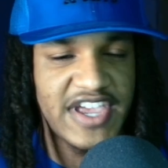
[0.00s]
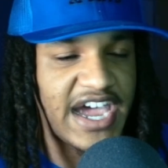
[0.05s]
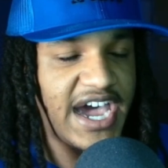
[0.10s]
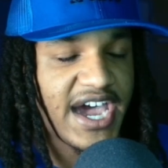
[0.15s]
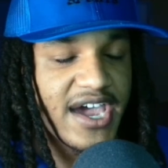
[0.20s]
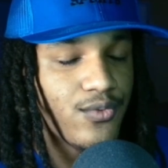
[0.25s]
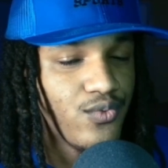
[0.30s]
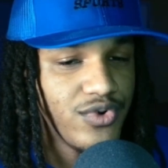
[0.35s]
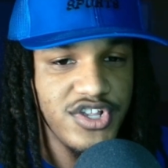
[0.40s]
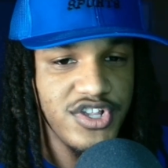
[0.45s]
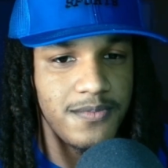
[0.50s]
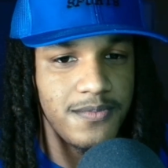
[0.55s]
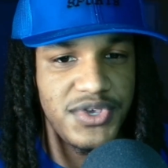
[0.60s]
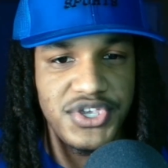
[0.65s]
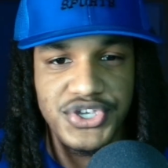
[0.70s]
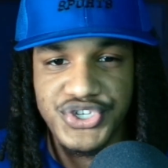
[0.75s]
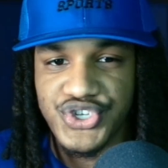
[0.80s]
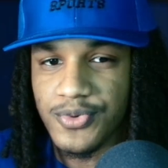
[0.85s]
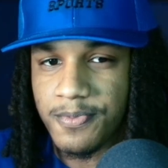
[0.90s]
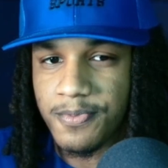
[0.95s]
I wouldn't be
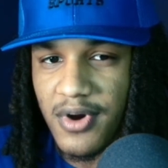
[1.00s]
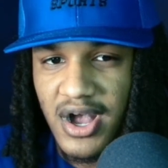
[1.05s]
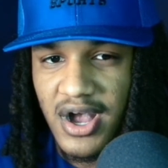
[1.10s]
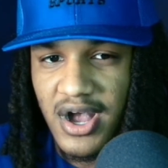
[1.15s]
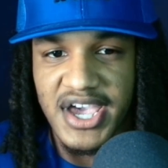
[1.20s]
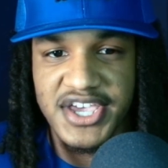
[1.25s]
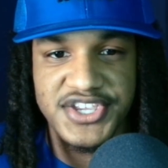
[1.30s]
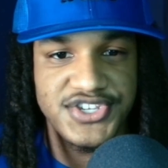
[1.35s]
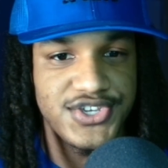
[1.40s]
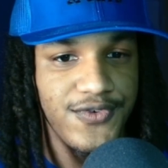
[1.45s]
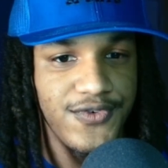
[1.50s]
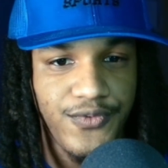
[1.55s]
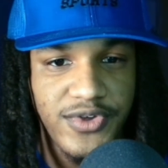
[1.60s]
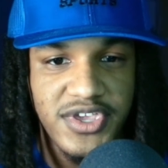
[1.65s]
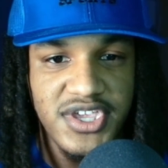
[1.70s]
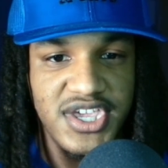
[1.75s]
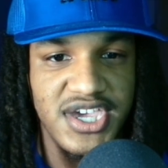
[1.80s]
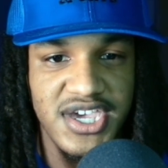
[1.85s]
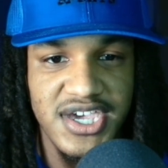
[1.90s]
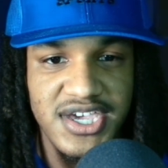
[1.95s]
surprised if we
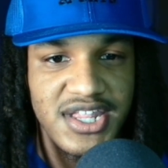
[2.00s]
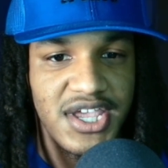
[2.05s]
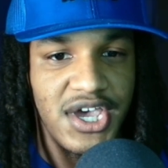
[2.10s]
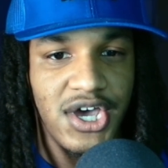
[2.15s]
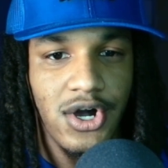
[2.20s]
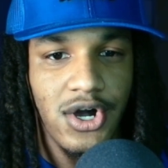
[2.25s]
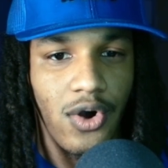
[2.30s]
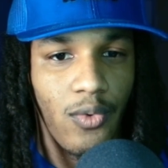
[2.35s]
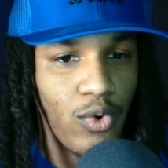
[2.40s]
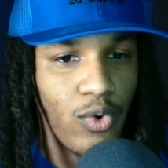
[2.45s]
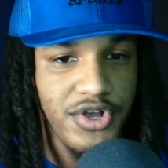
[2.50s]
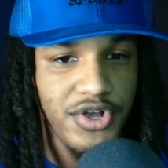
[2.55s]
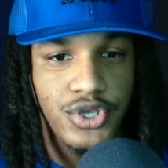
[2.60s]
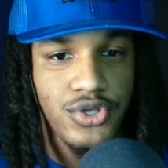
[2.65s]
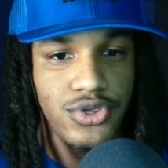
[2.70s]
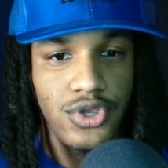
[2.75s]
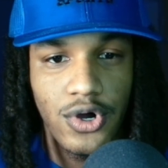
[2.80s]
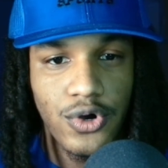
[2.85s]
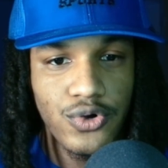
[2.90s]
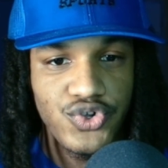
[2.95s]
get one of
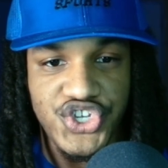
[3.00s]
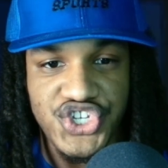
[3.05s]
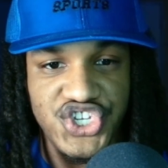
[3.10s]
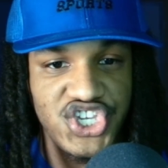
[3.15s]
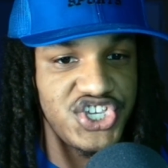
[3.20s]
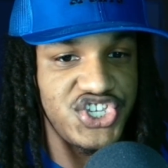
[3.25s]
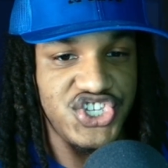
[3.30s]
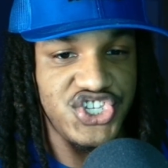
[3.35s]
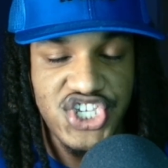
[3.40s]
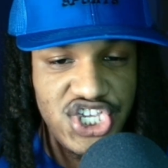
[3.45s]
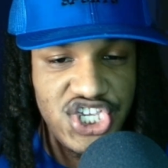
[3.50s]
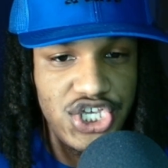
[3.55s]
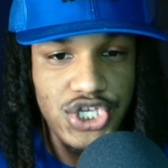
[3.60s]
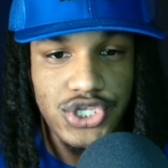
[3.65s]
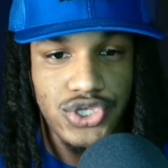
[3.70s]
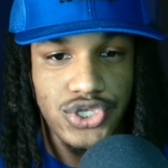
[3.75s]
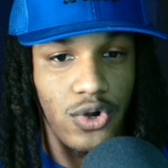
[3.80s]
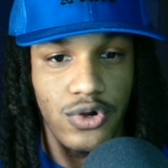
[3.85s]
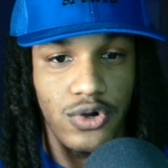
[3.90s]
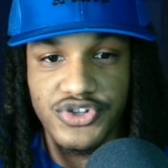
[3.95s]
those 16
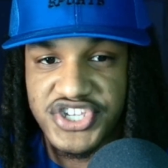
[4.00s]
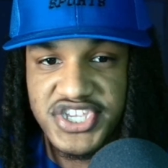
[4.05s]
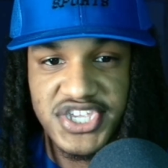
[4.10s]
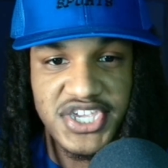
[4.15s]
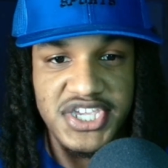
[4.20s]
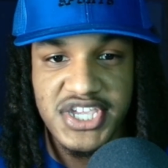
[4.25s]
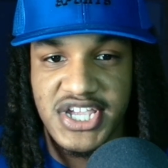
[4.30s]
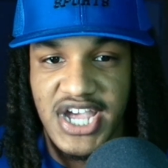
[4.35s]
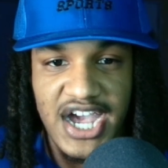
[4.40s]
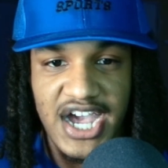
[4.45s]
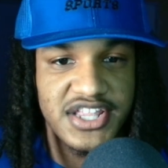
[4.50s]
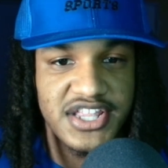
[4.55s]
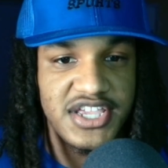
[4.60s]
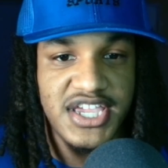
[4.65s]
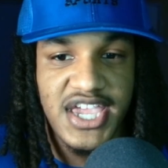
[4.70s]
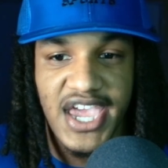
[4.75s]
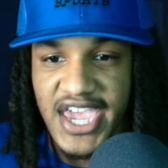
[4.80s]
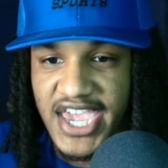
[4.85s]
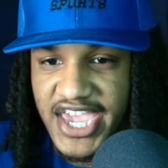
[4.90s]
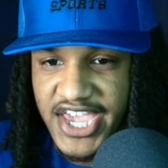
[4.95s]
13 kind of
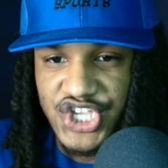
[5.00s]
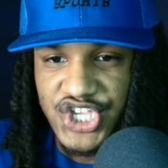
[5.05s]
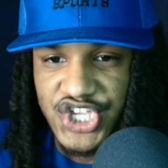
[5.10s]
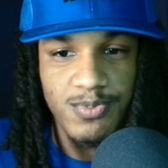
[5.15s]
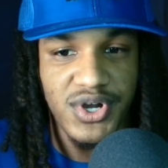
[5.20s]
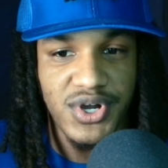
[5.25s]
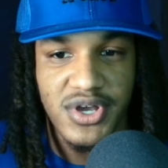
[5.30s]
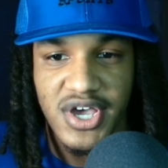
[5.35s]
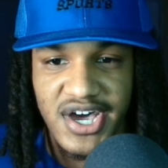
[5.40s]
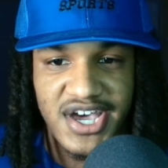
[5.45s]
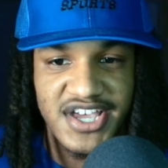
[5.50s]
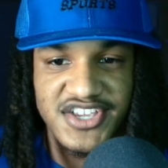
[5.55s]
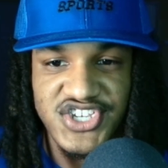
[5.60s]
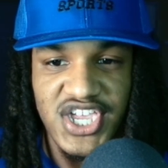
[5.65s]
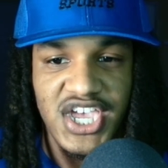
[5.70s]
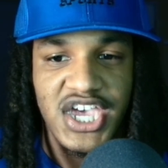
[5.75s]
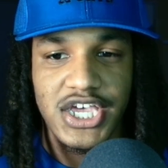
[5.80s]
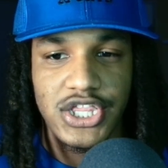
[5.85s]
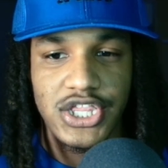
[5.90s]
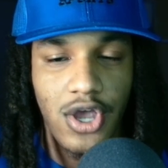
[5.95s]
games because
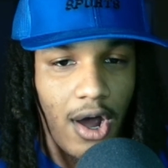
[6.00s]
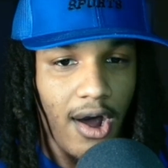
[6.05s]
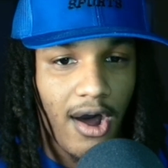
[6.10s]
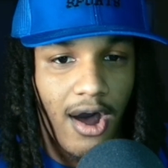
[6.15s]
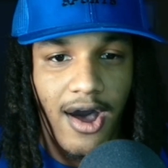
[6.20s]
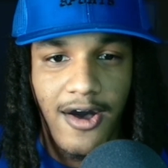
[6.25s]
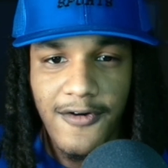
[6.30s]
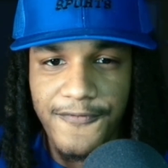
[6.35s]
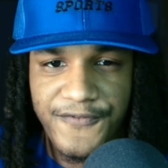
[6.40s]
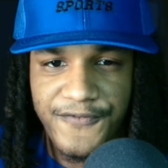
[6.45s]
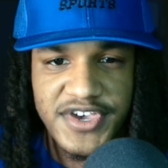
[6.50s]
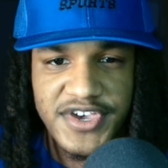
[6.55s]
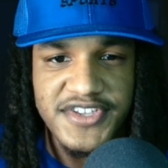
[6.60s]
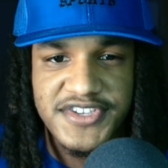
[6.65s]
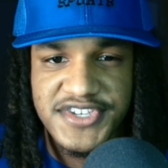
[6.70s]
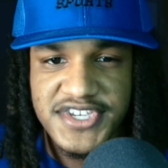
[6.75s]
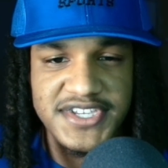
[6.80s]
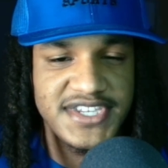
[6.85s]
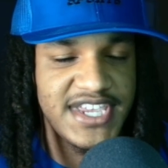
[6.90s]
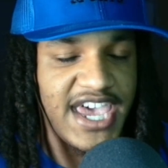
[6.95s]
the
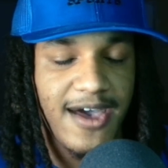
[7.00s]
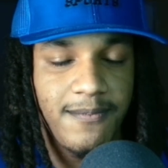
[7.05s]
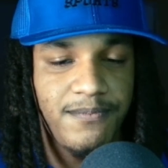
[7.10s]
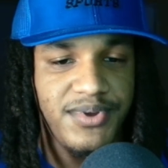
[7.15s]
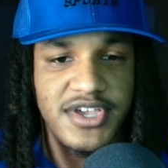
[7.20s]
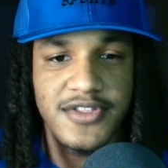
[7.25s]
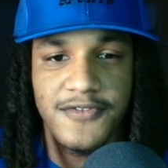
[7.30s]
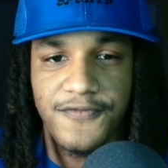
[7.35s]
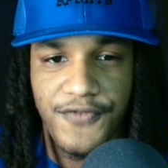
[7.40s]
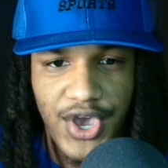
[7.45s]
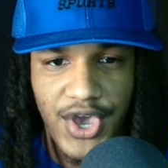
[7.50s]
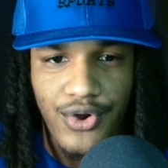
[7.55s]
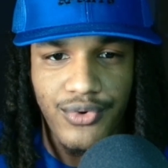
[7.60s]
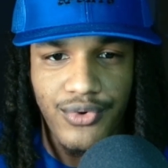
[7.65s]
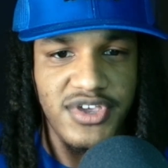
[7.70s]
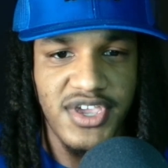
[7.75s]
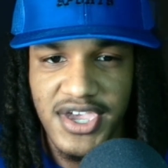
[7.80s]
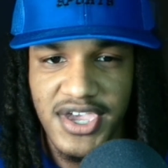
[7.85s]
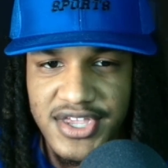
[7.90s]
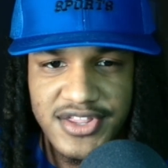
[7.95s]
offenses have been
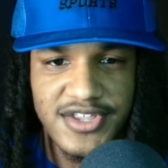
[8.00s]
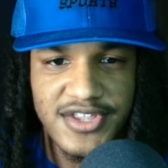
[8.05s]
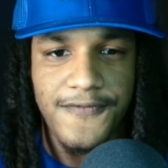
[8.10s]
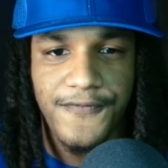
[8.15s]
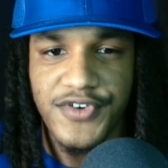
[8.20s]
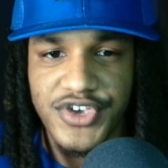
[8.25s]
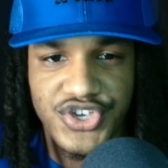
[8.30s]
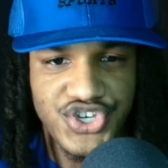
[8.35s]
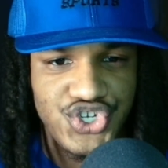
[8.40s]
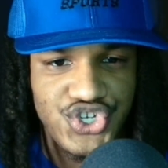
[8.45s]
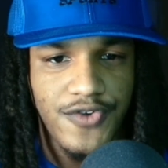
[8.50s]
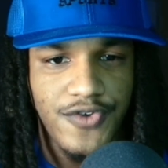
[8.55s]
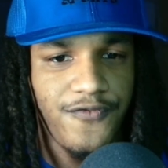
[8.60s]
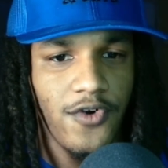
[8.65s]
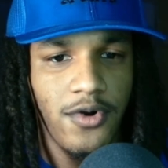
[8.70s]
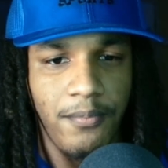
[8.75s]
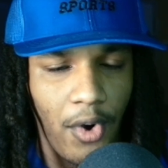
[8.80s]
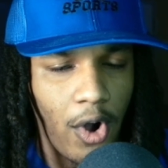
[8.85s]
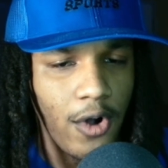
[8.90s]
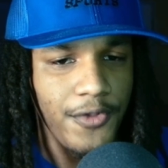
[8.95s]
very inefficient for
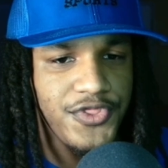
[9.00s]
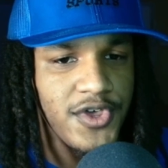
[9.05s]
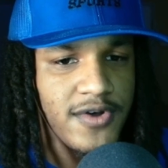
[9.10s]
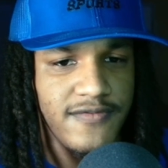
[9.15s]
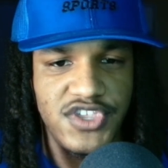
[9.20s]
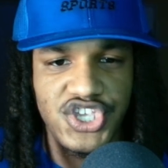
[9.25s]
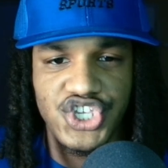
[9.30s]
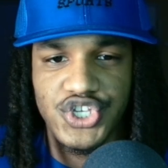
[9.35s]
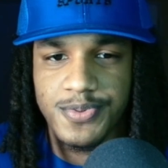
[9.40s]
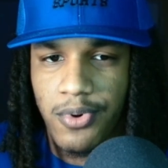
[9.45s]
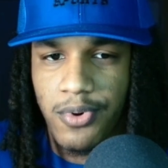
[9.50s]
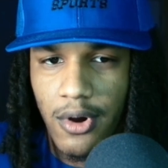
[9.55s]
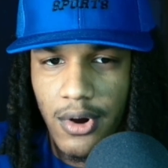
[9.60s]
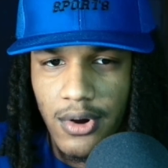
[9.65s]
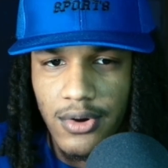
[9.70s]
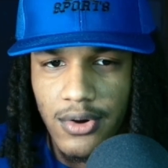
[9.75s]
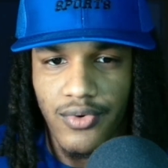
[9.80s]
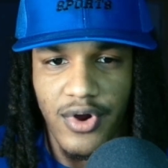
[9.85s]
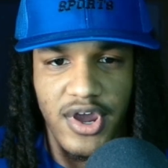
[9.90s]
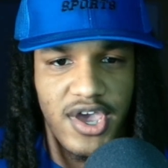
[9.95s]
both of these
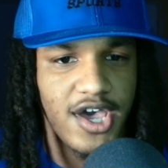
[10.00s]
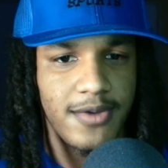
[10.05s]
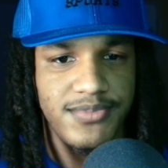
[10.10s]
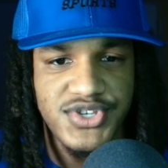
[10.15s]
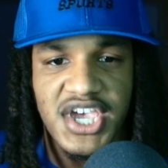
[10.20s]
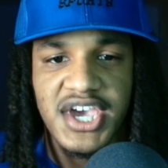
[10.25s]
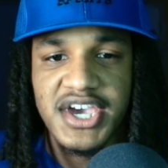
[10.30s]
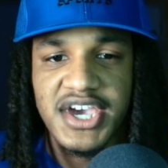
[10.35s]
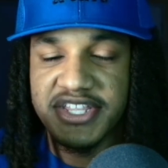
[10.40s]
programs.